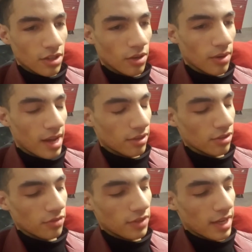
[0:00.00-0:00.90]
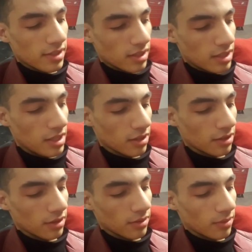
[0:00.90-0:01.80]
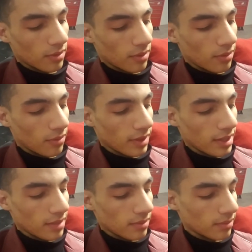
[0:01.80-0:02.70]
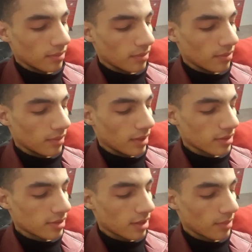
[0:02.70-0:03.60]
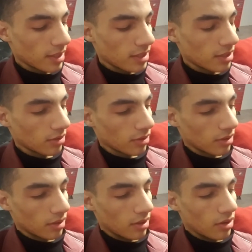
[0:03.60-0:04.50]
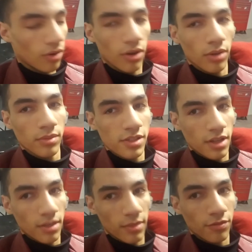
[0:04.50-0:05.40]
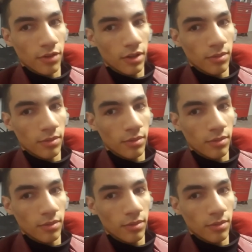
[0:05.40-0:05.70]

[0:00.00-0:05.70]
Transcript: I don't know if you guys can hear when I stomp my heel or stomp my foot when I